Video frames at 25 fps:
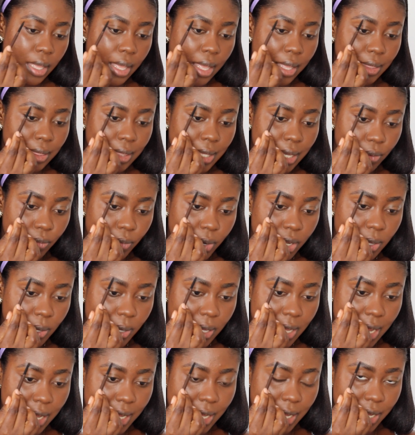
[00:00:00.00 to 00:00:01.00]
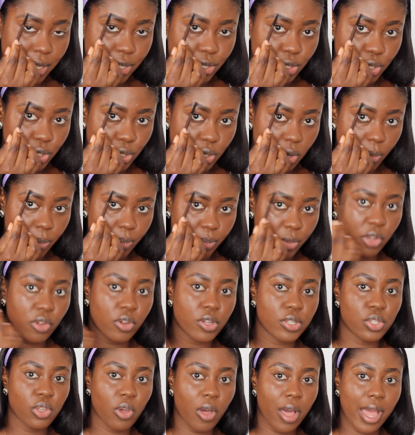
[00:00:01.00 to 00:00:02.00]
And then when you get here, you stop,
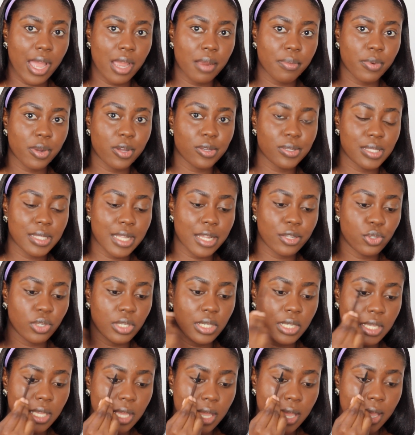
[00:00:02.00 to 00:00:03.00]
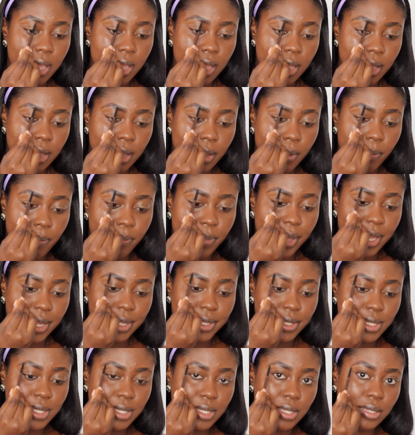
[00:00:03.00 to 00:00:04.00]
because your eyebrows naturally
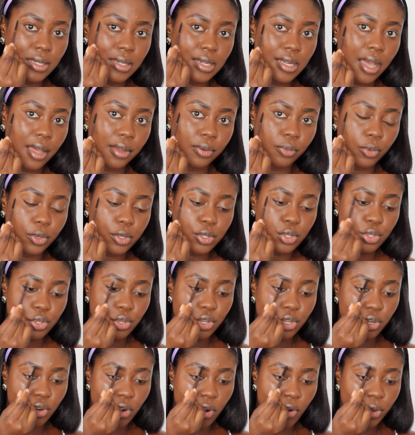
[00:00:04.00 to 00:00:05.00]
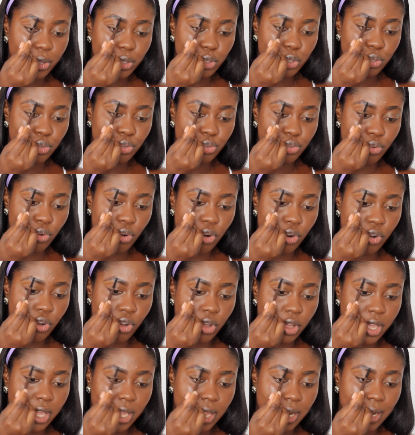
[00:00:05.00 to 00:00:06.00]
bends downwards, so you don't want to
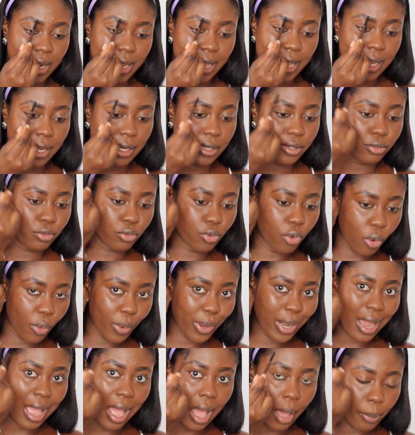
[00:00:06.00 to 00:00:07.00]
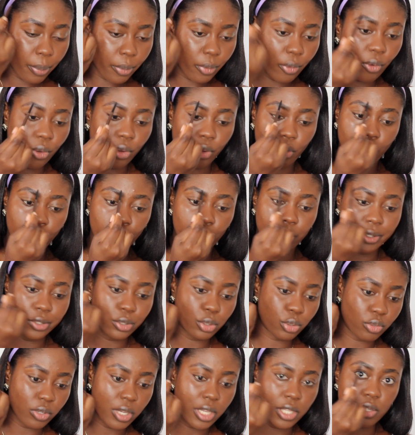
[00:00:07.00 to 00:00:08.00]
draw a line going up or going
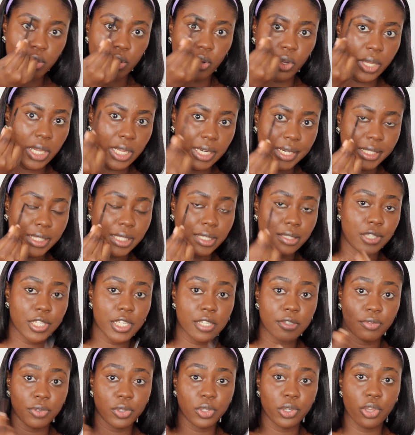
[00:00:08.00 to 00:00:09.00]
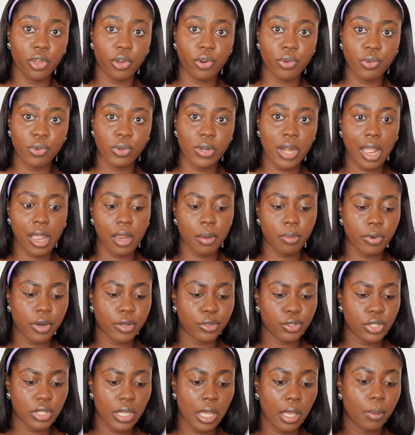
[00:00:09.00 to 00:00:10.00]
straight or anything. Just follow your own
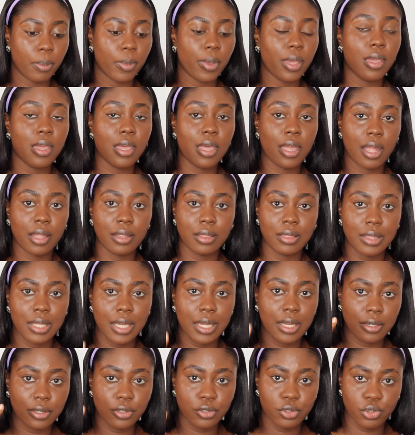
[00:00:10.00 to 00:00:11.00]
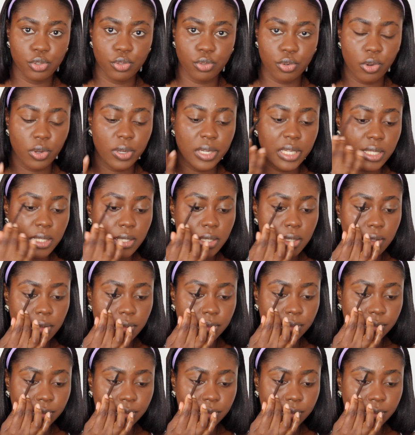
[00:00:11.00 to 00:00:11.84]
eyebrow shape and then draw it,